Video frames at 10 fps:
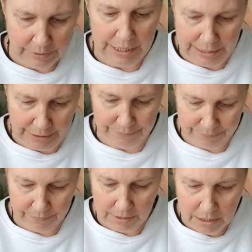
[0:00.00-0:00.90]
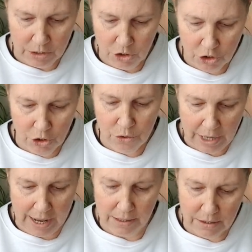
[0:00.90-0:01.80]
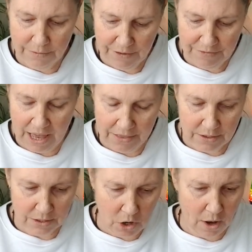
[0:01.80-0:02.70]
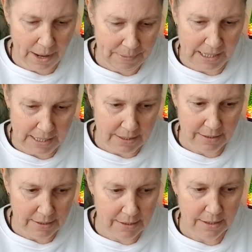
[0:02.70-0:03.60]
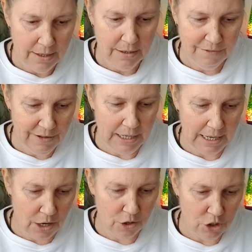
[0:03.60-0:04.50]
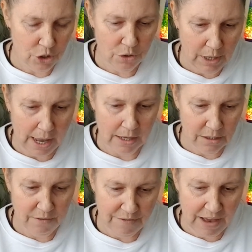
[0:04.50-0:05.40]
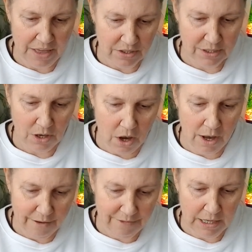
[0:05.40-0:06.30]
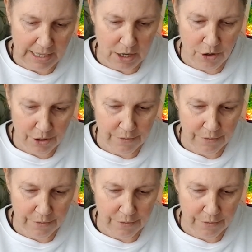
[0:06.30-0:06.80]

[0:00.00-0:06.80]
Yeah. Two cards for Father Sky, please. For Leo. Two cards for Father Sky for Leo.